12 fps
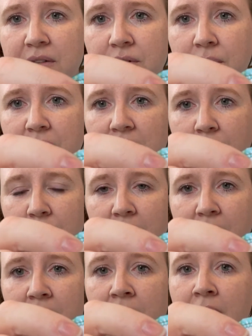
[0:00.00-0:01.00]
Coconut
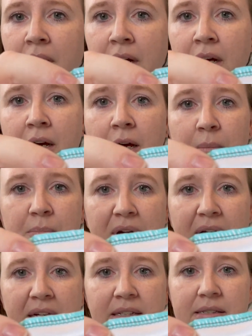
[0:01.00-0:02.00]
Wear
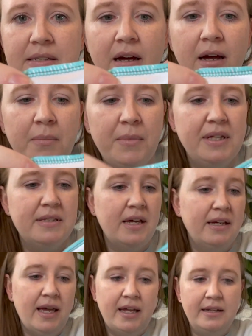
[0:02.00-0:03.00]
brand.
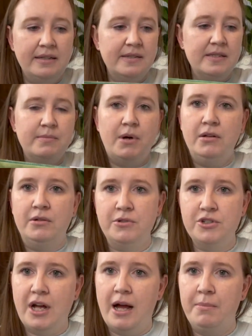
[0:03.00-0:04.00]
It's a small owned
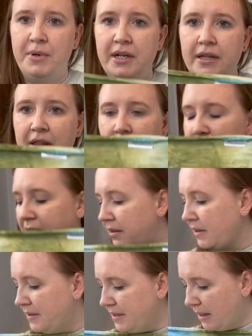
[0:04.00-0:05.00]
shop, but they make
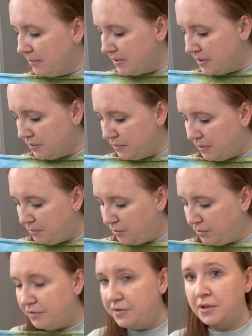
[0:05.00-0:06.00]
these absolutely
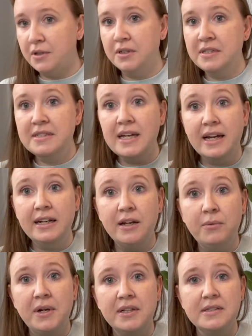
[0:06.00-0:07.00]
beautiful tie-dye
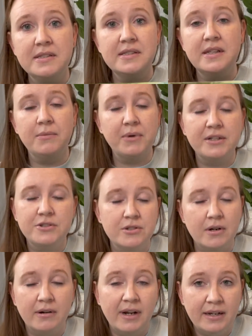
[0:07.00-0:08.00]
ones, which
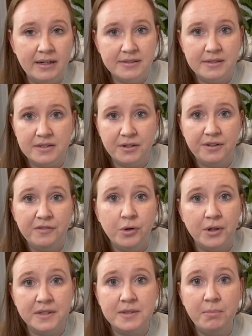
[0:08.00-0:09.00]
are not necessary, of
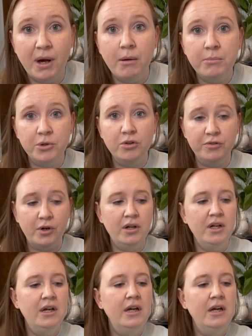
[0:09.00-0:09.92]
course, but beautiful.